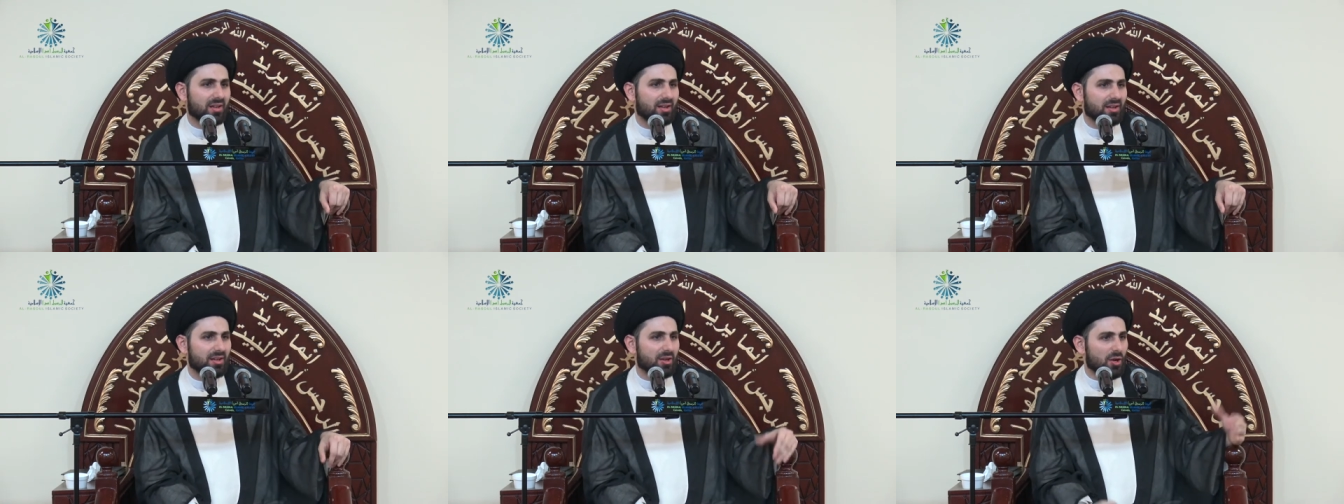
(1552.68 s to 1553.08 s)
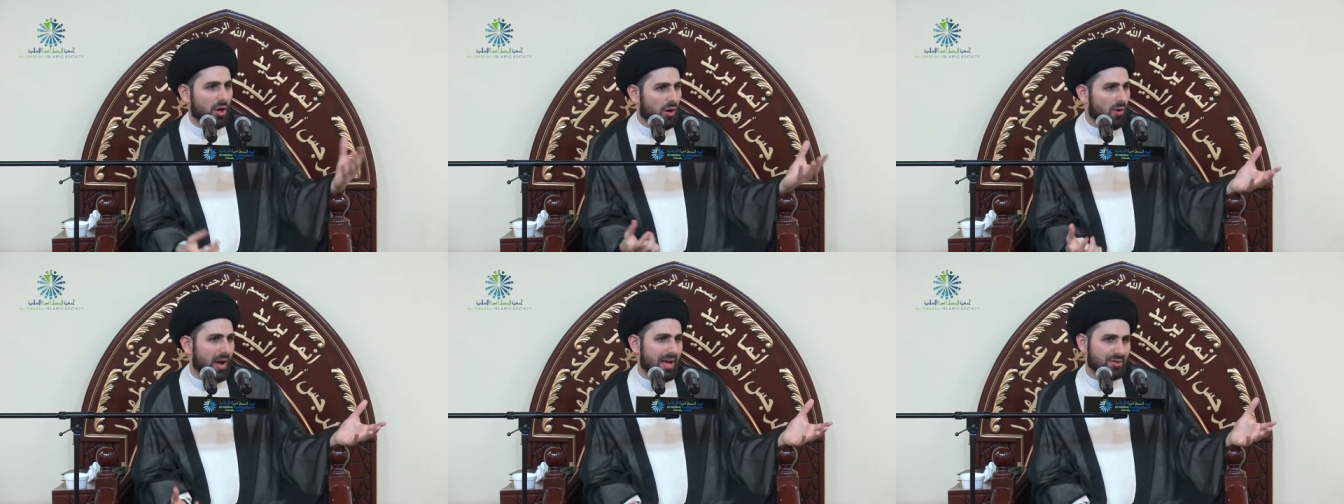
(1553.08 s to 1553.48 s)
You
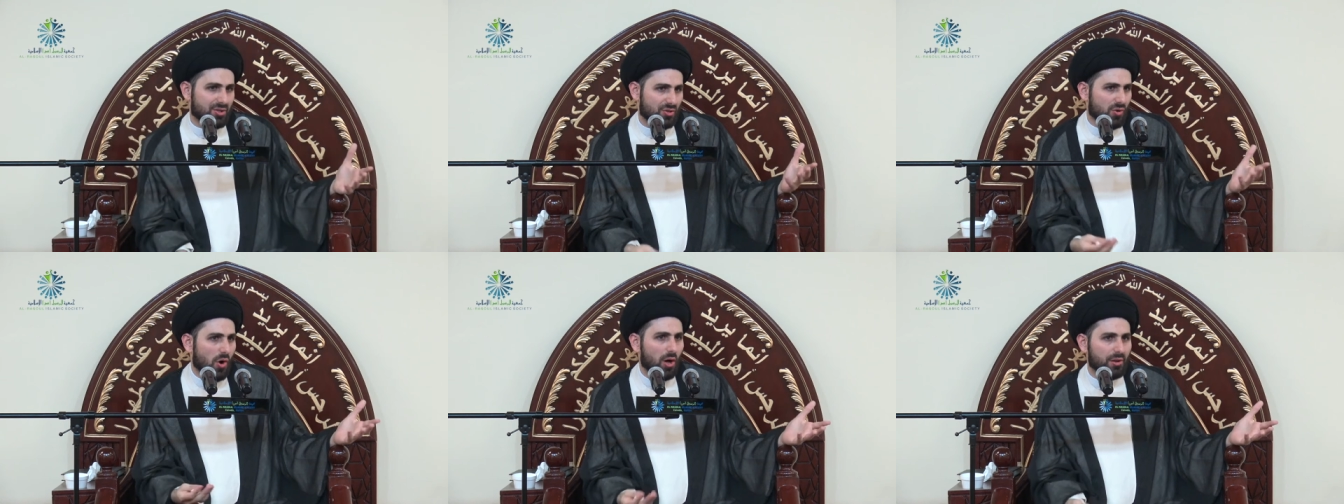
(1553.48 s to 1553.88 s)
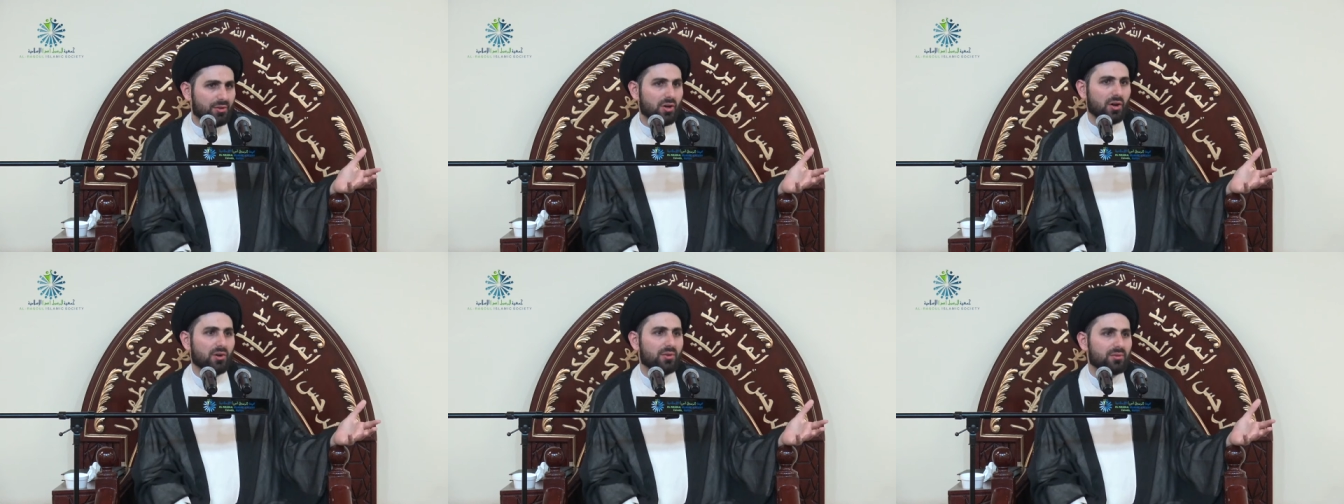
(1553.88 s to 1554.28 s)
know, as you all
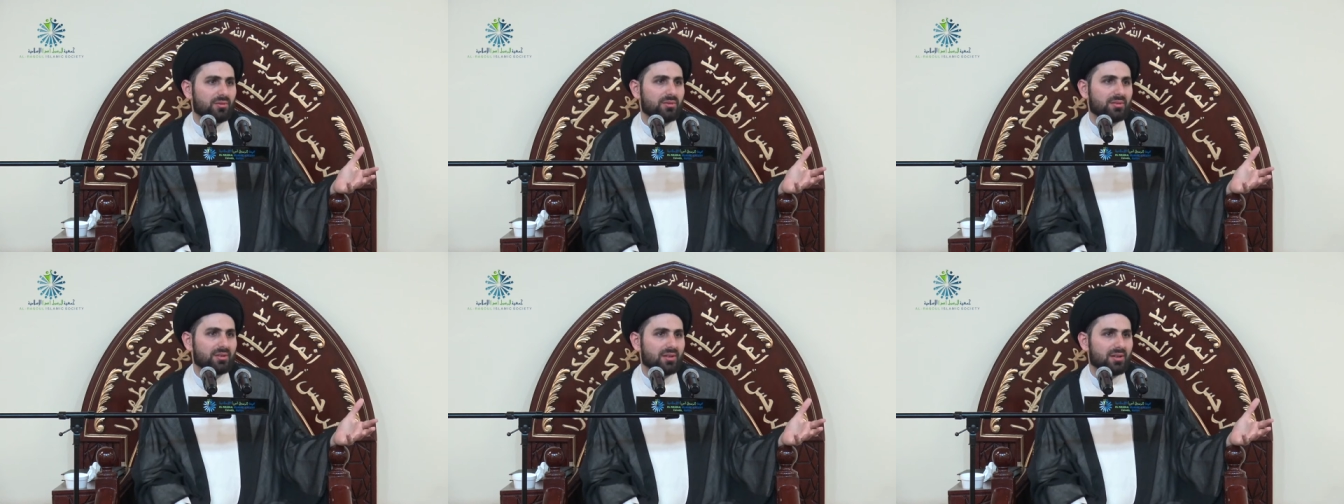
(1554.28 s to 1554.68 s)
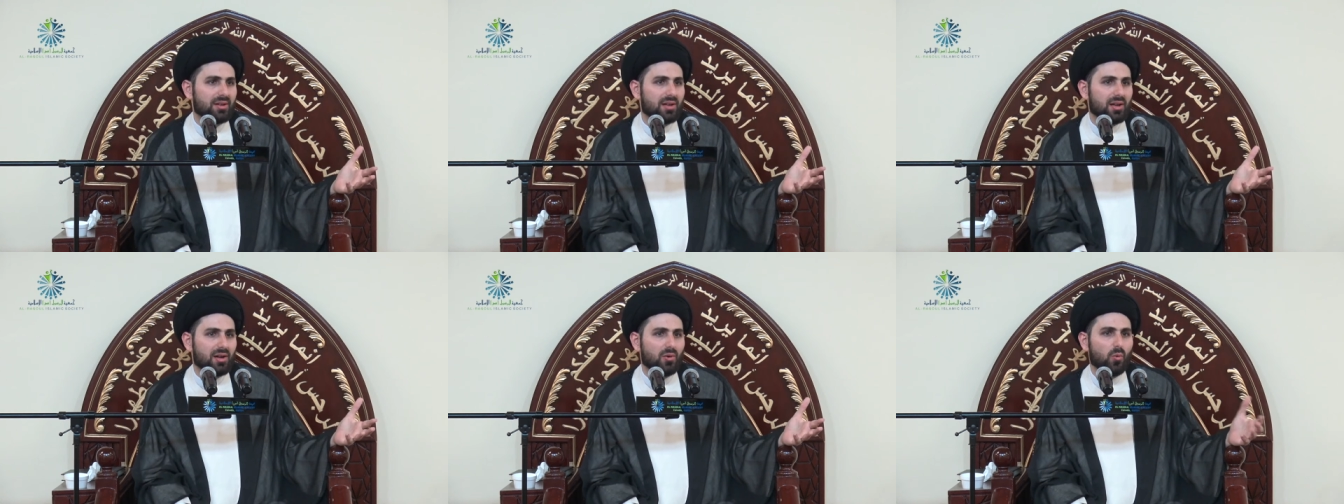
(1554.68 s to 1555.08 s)
know,
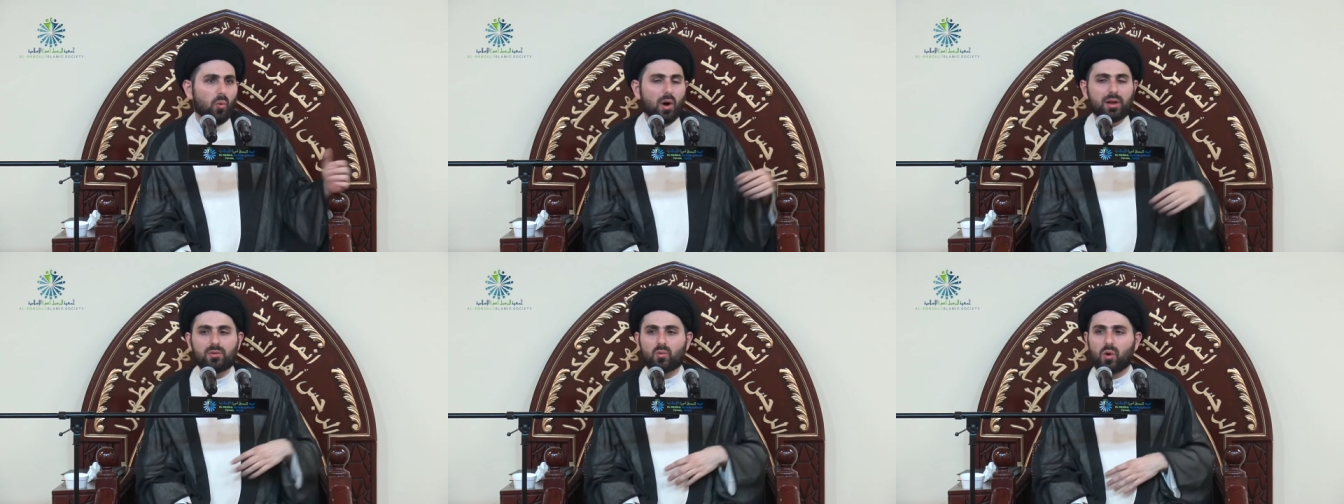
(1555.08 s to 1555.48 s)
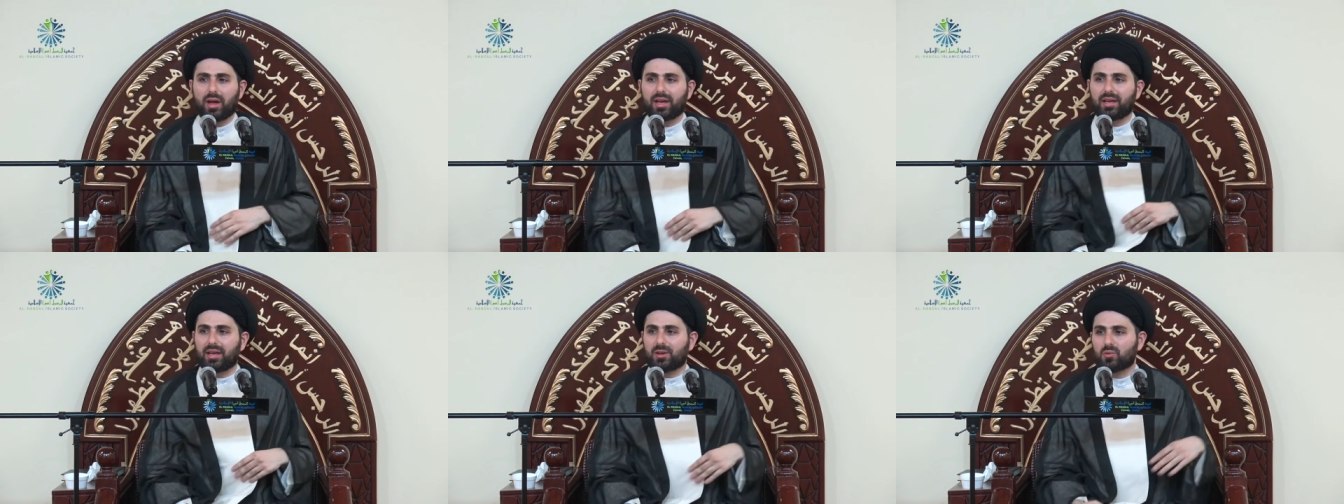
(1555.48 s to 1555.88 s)
one
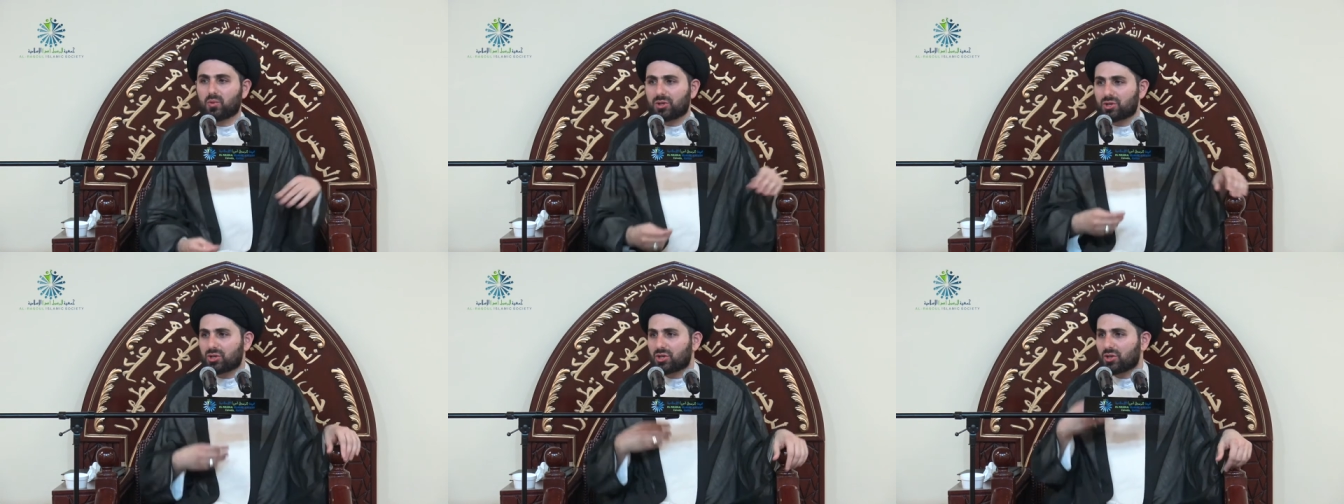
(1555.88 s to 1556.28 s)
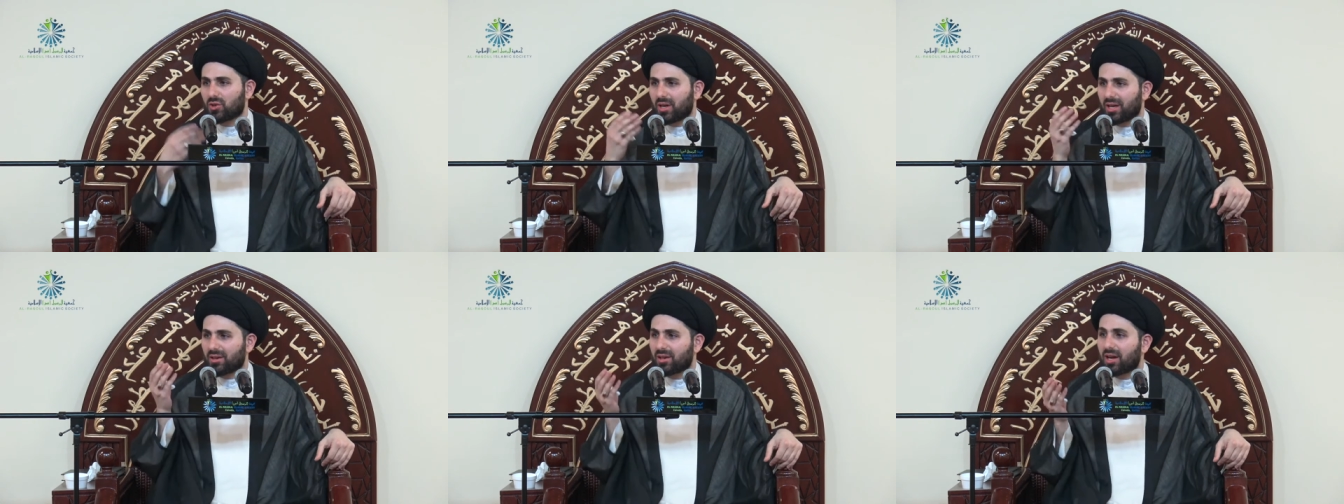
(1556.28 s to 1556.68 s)
way in which you
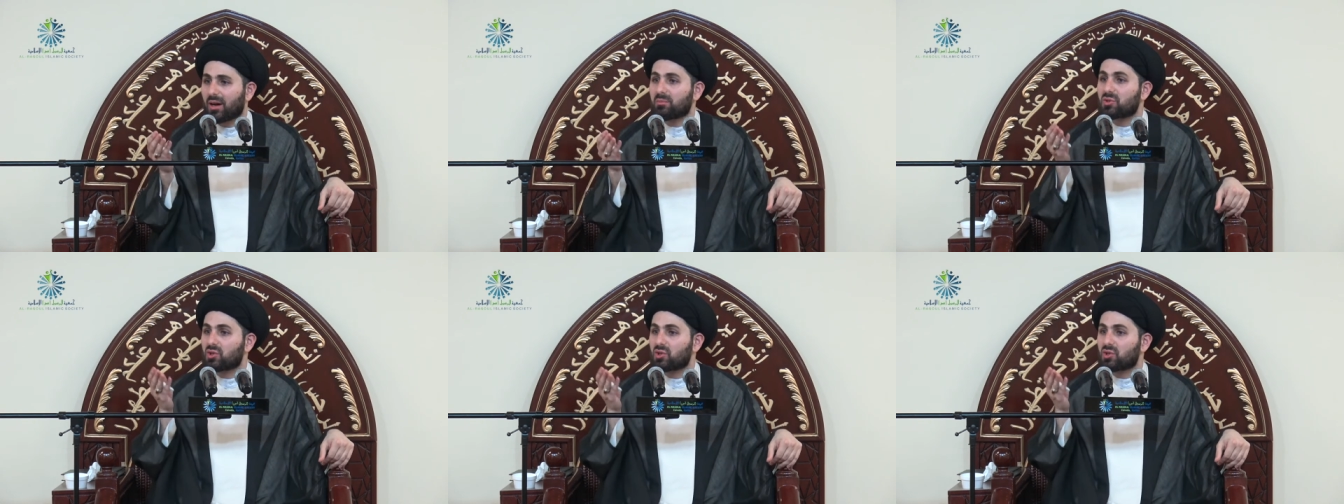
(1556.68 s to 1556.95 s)
can come